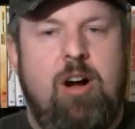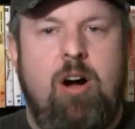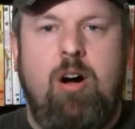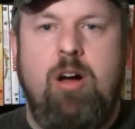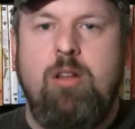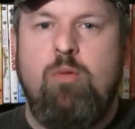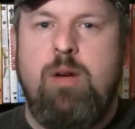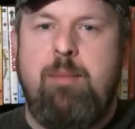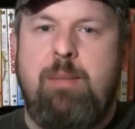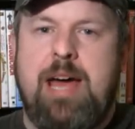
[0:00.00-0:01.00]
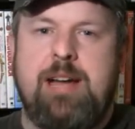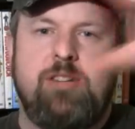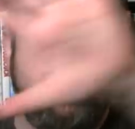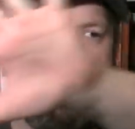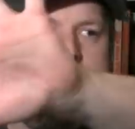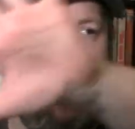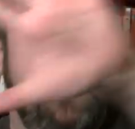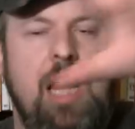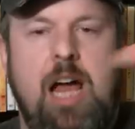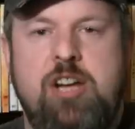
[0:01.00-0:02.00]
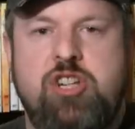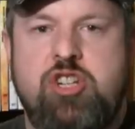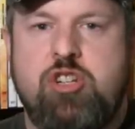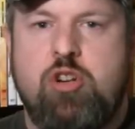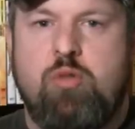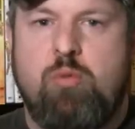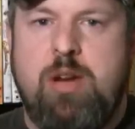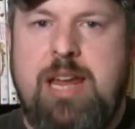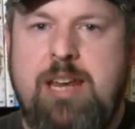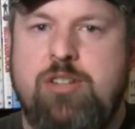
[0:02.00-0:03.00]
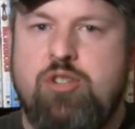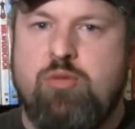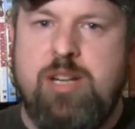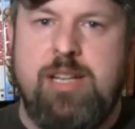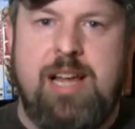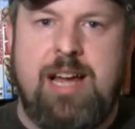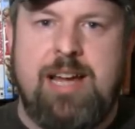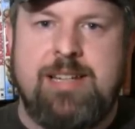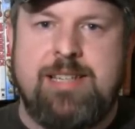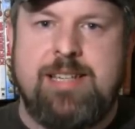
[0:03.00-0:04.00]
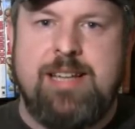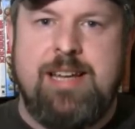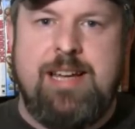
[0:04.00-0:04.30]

all the way back to the lush green tree lines.